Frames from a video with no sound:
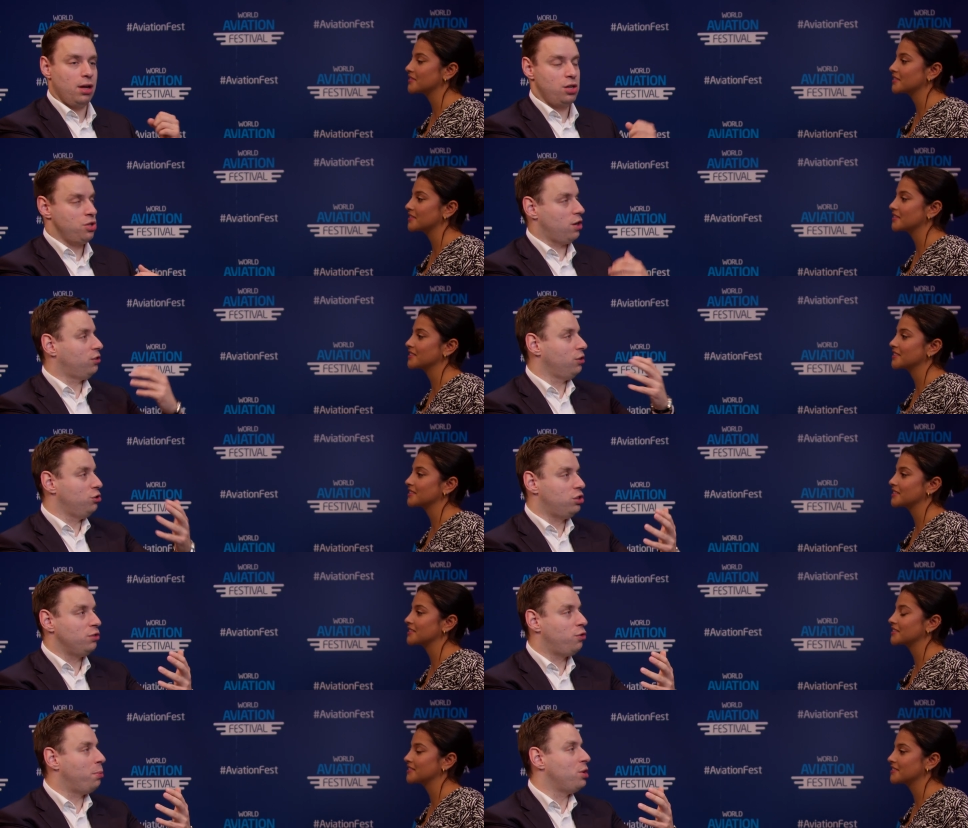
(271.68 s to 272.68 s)
Speaker 1: another
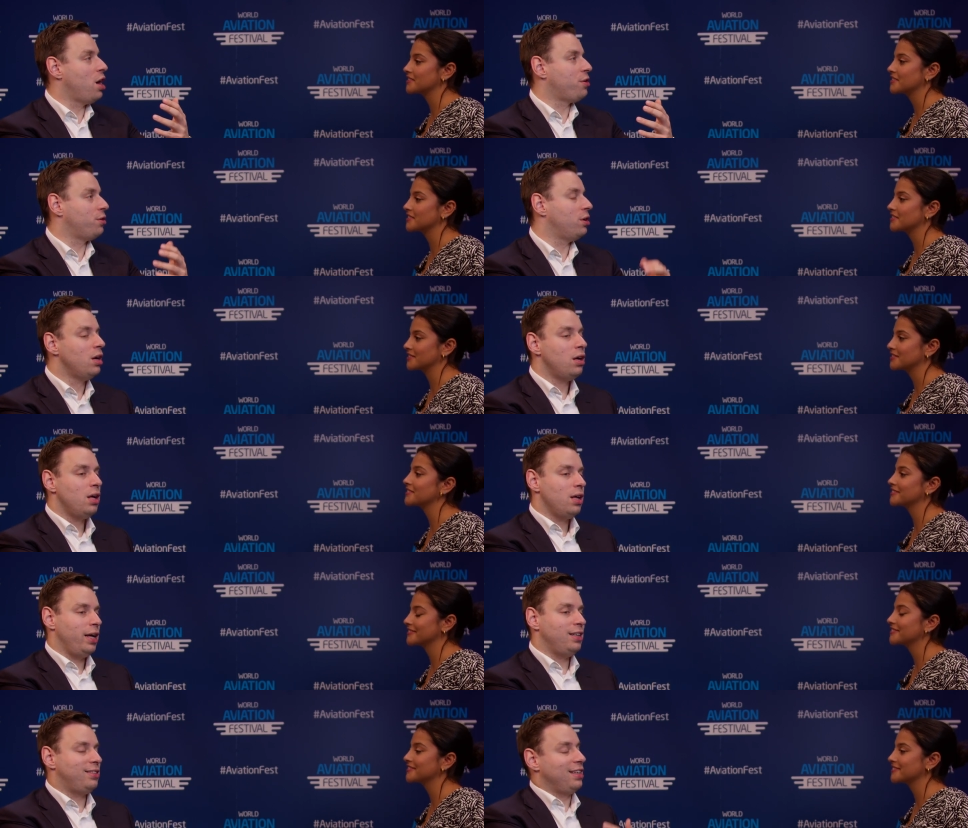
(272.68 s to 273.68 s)
solution from another,
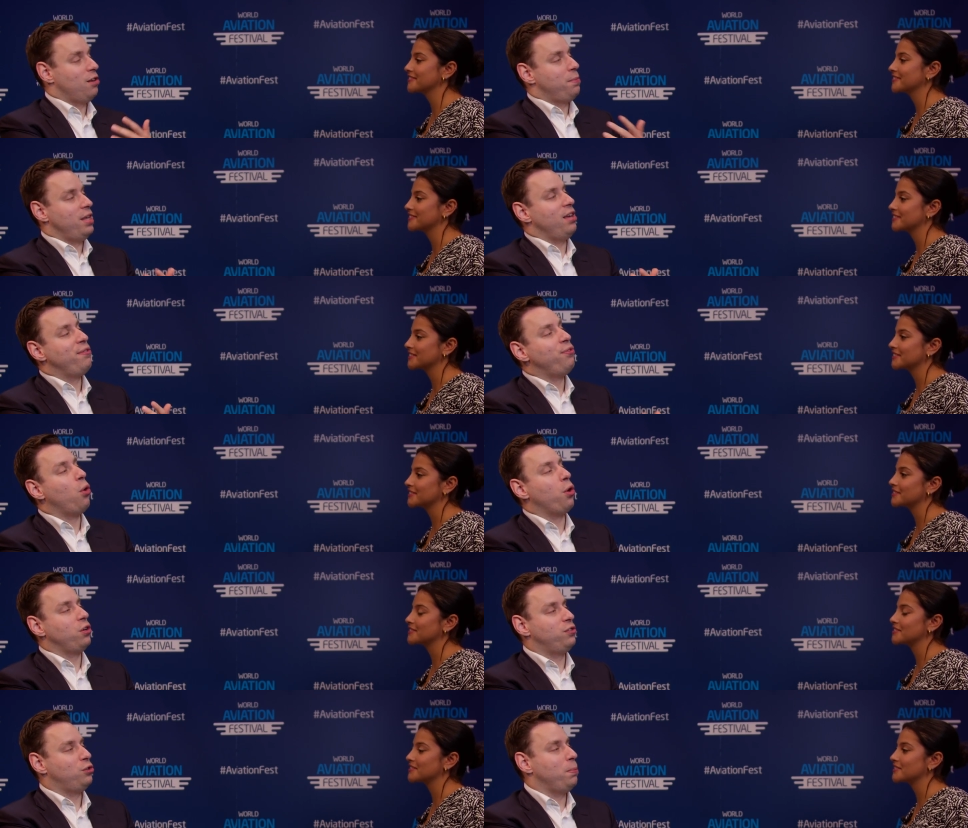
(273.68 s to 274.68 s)
instead of being
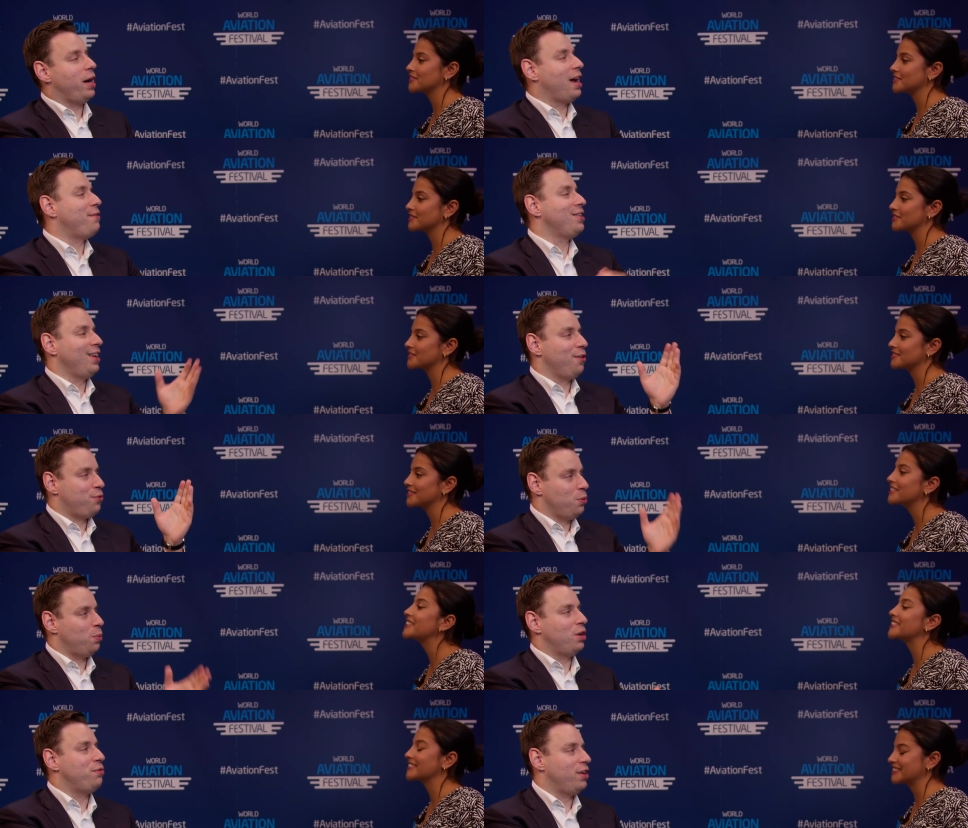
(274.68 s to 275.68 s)
forced to buy everything
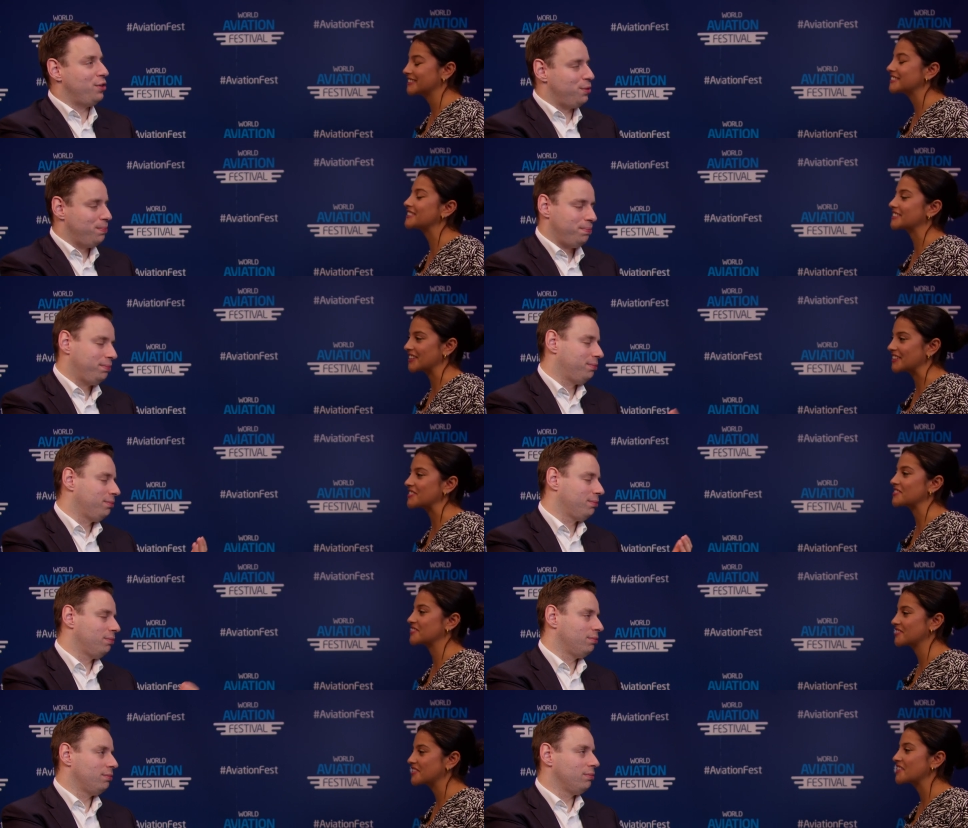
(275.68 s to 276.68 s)
from one vendor.
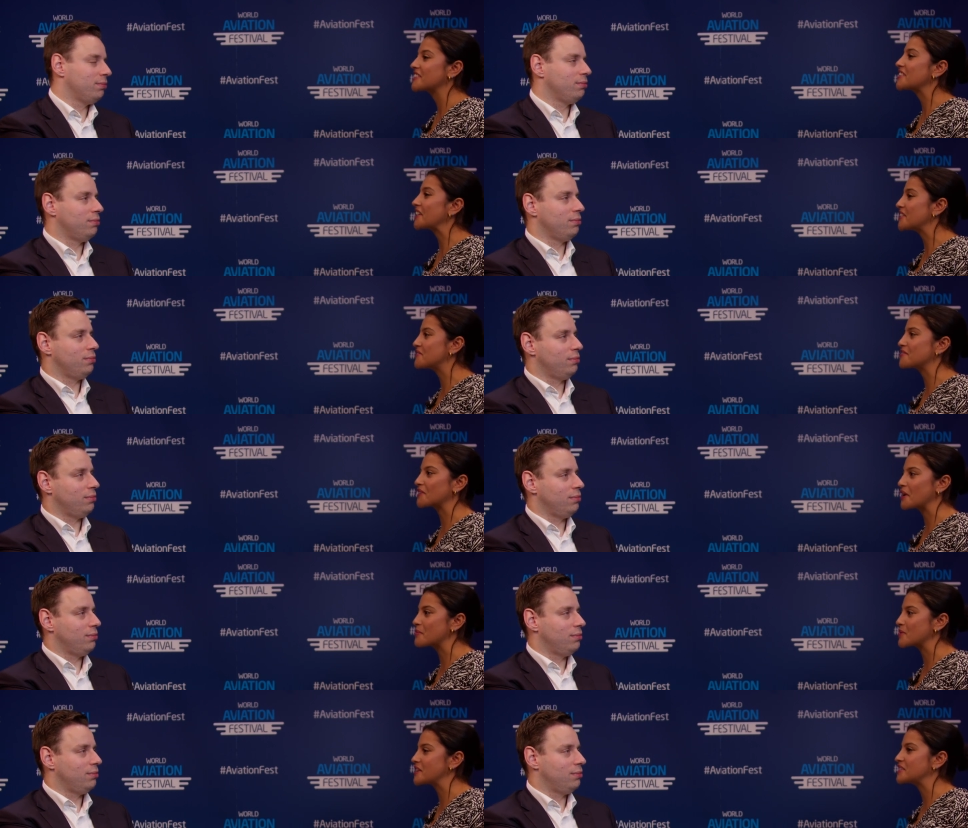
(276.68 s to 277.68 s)
Speaker 2: Thank you for
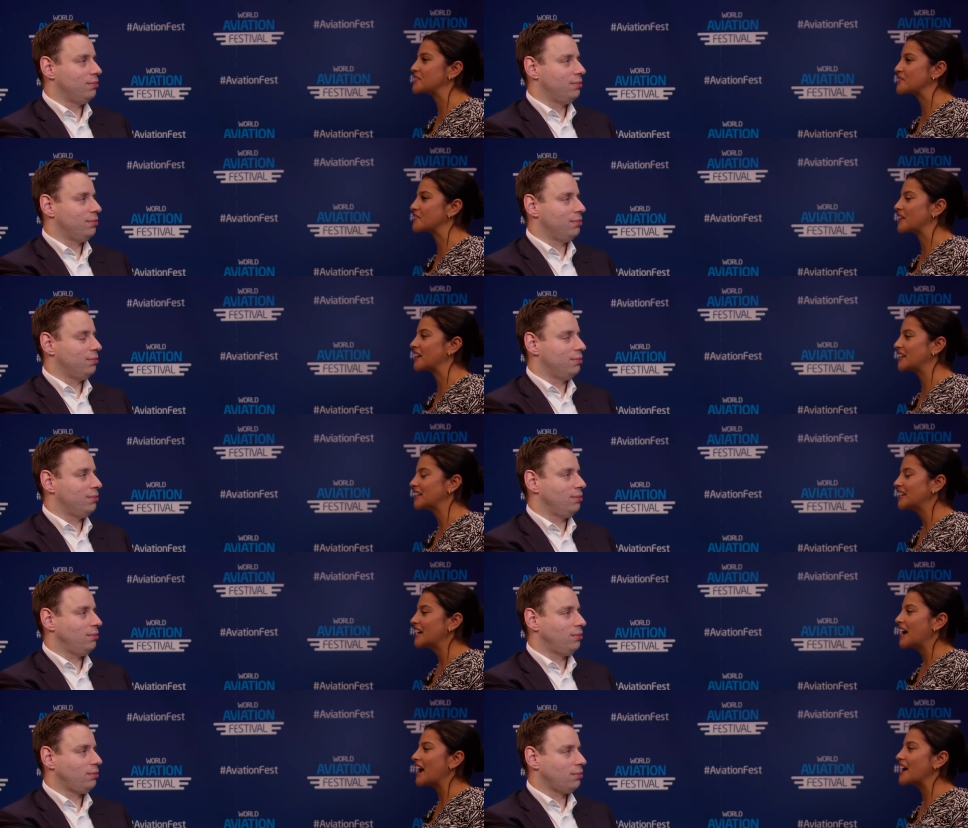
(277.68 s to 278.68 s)
elaborating on that.
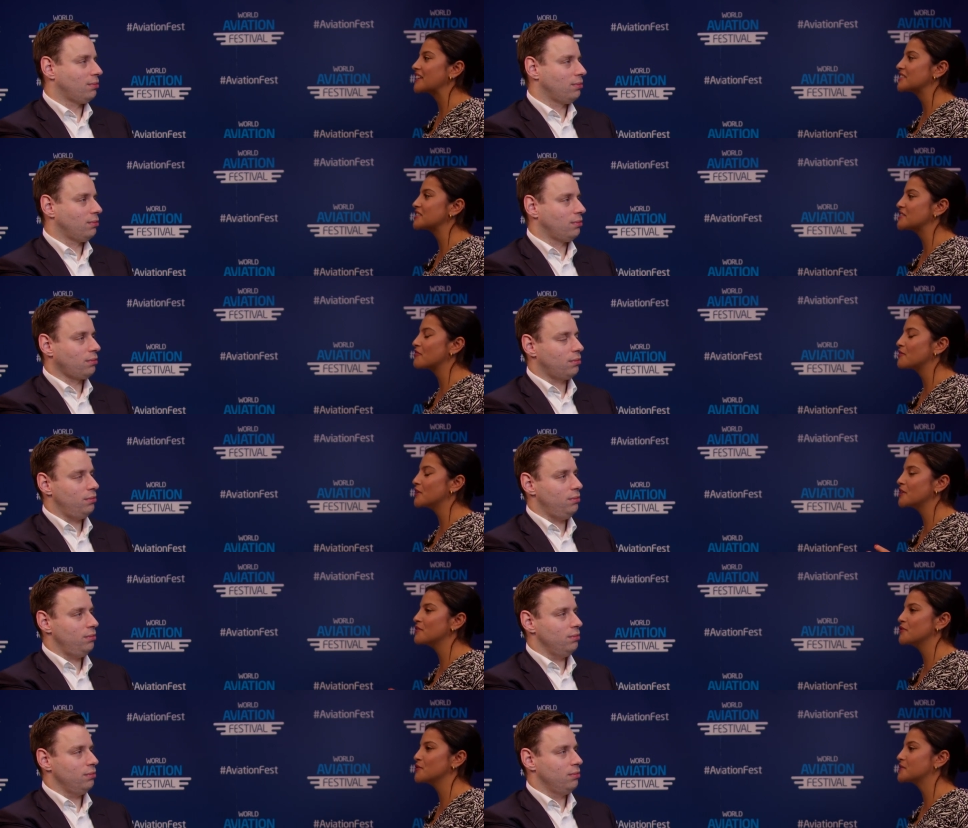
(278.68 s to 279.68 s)
And
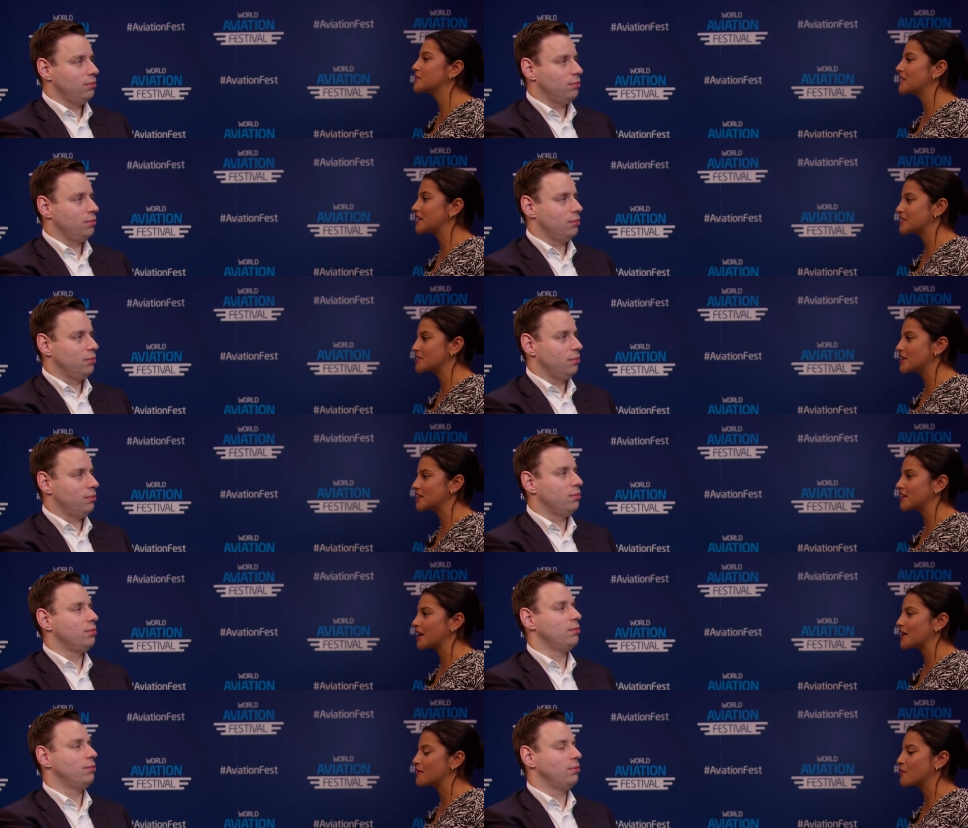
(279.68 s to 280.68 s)
Looking forward to next year
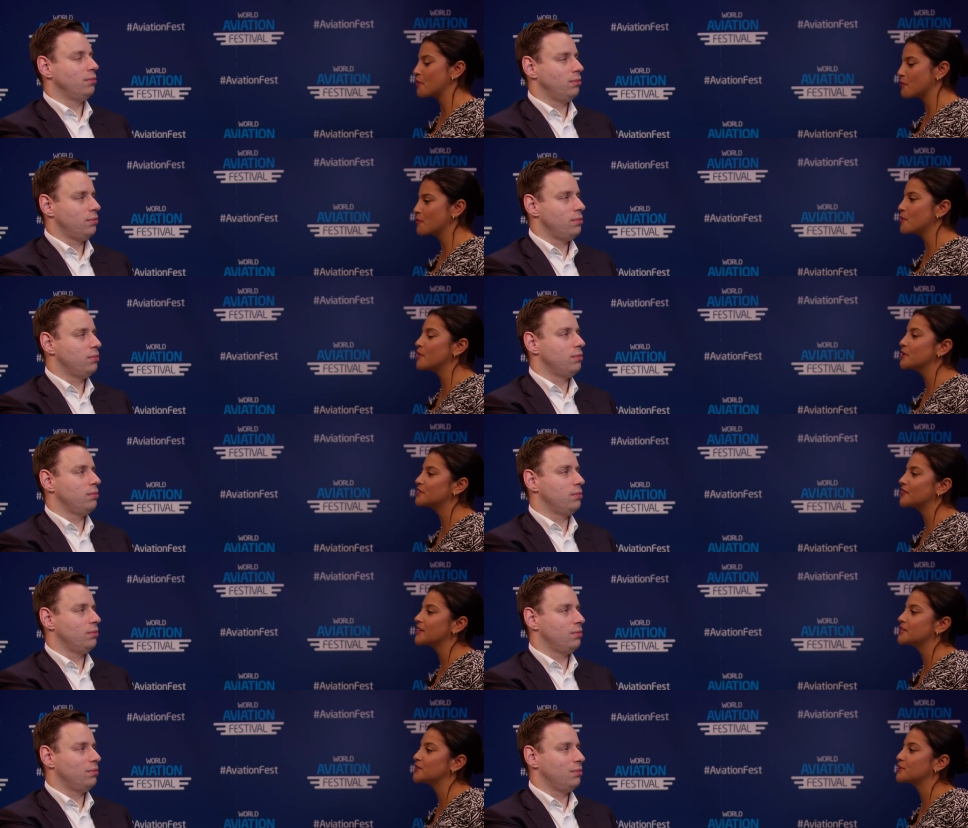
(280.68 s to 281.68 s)
now, what
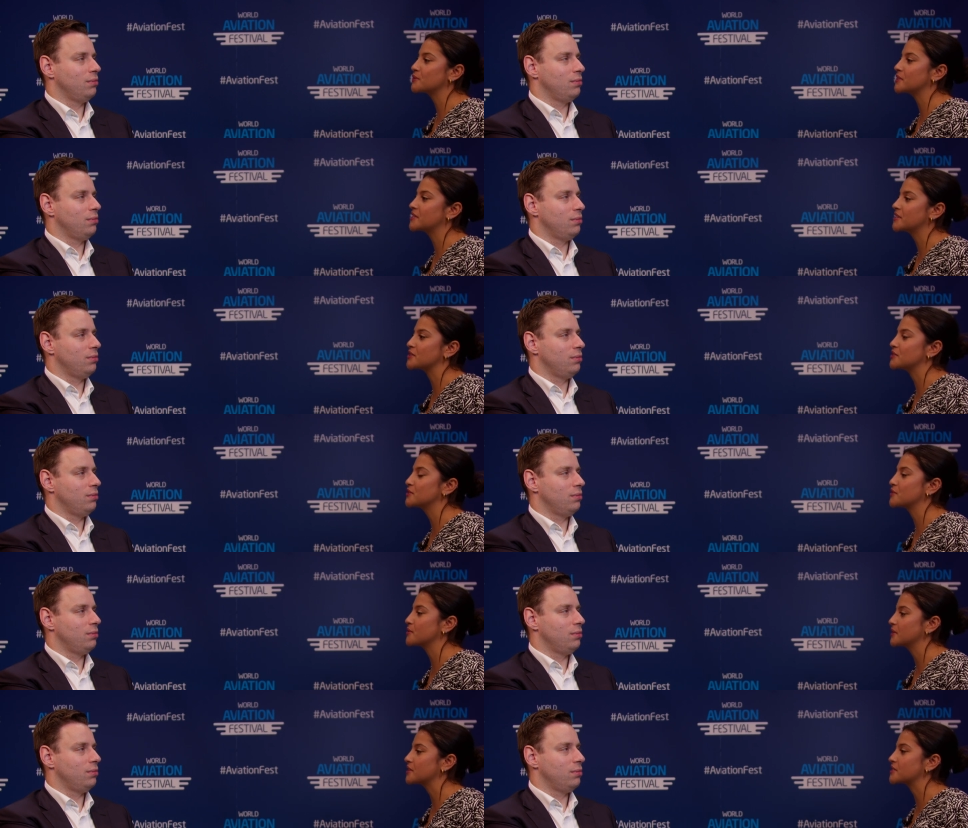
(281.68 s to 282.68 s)
motivated your decision to
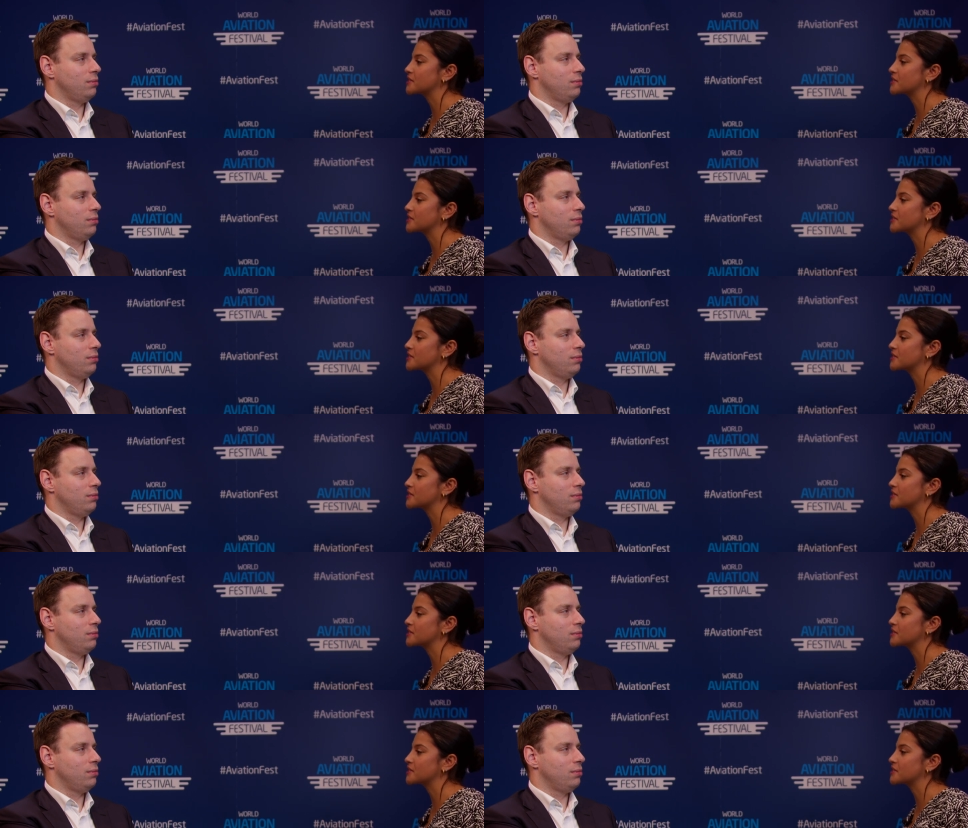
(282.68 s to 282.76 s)
join us